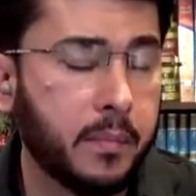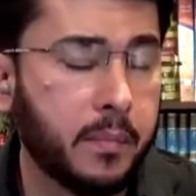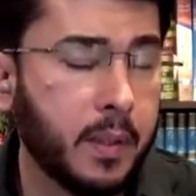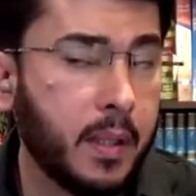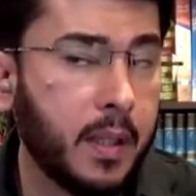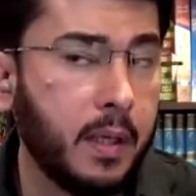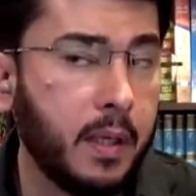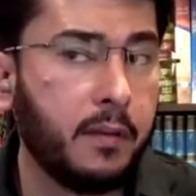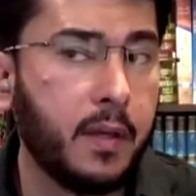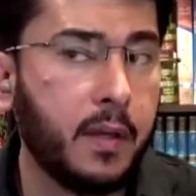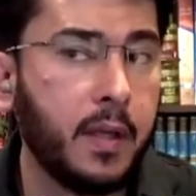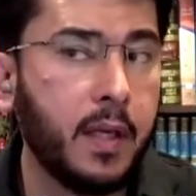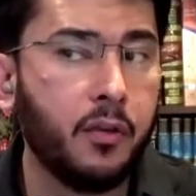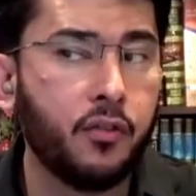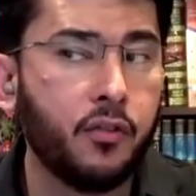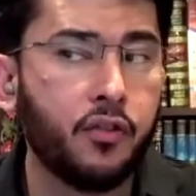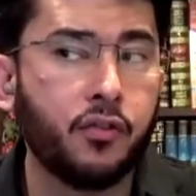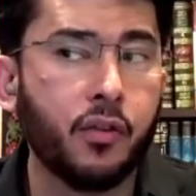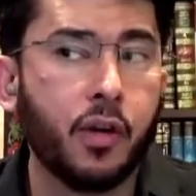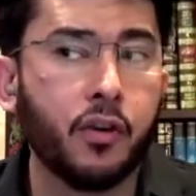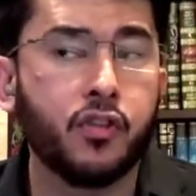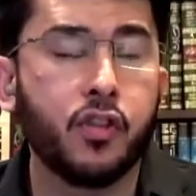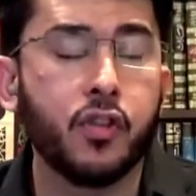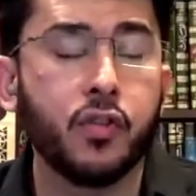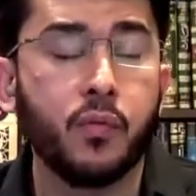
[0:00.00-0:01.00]
give any
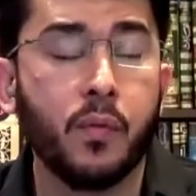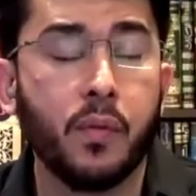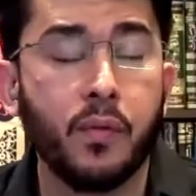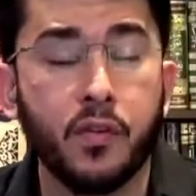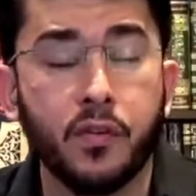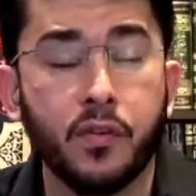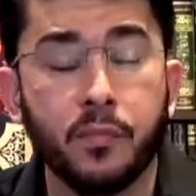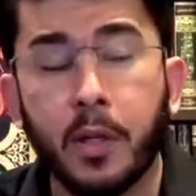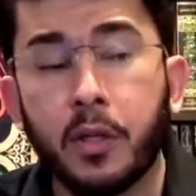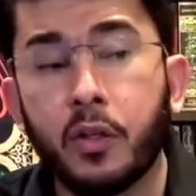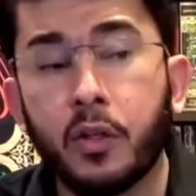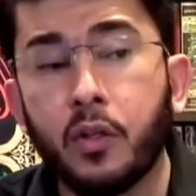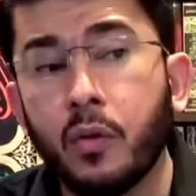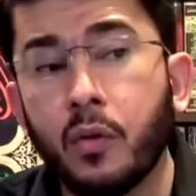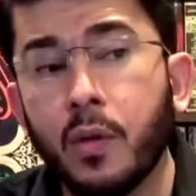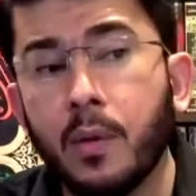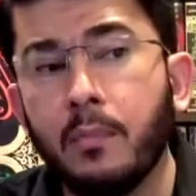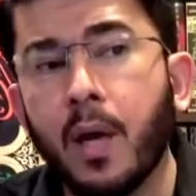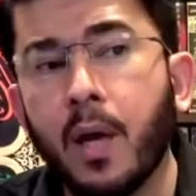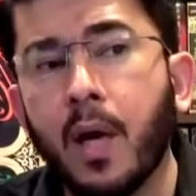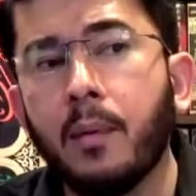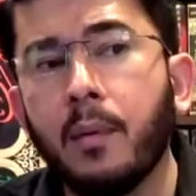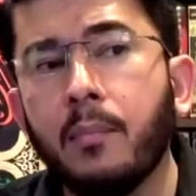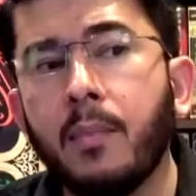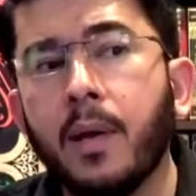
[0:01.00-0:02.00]
instructions with respect to
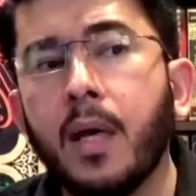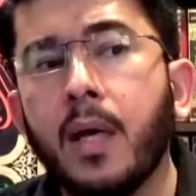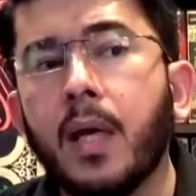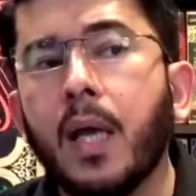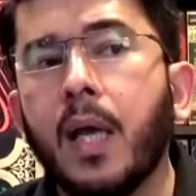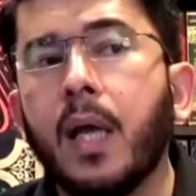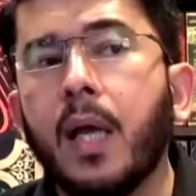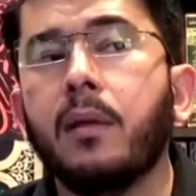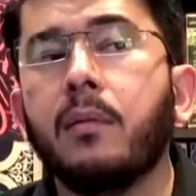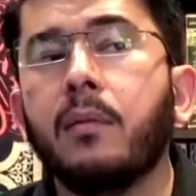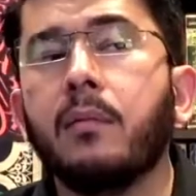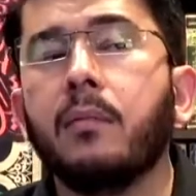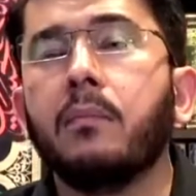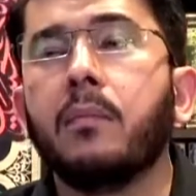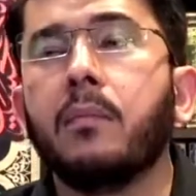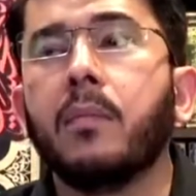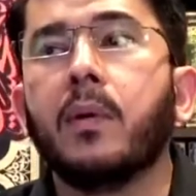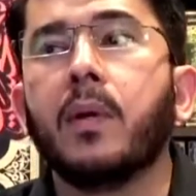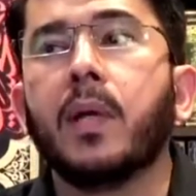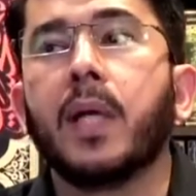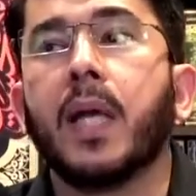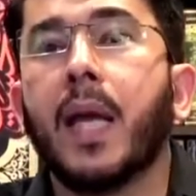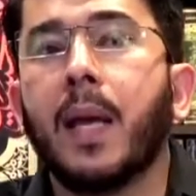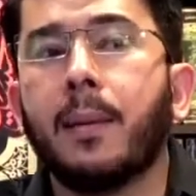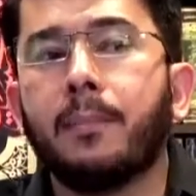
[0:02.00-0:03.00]
imamah and
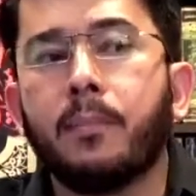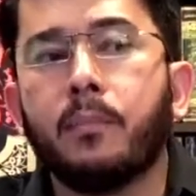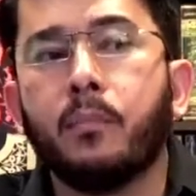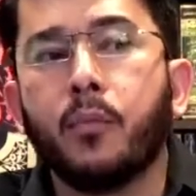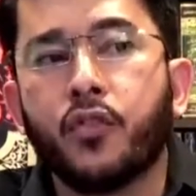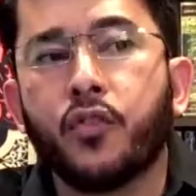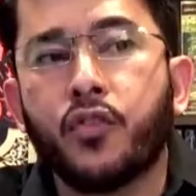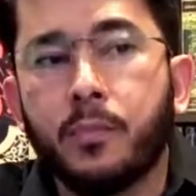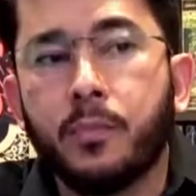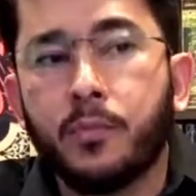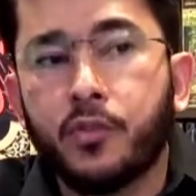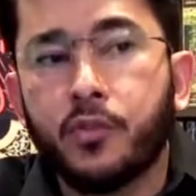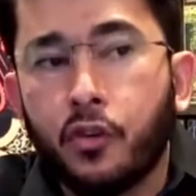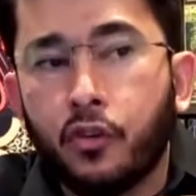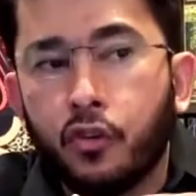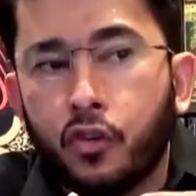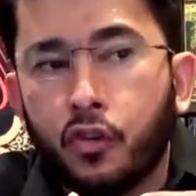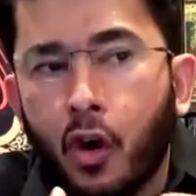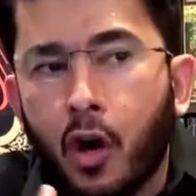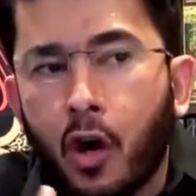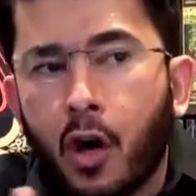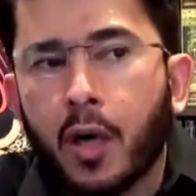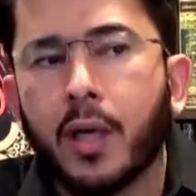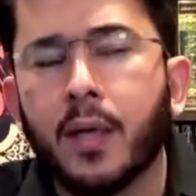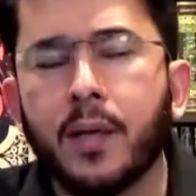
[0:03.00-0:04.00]
kept Muslims in
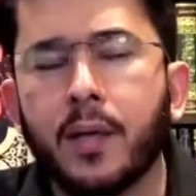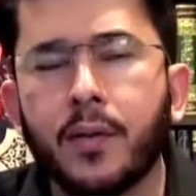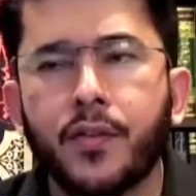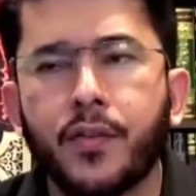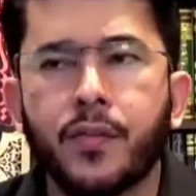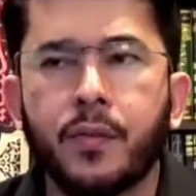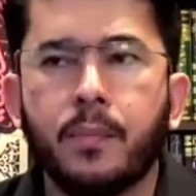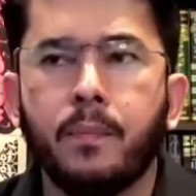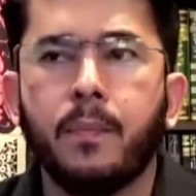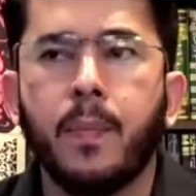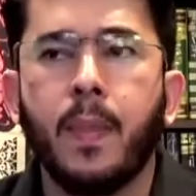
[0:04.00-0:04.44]
darkness,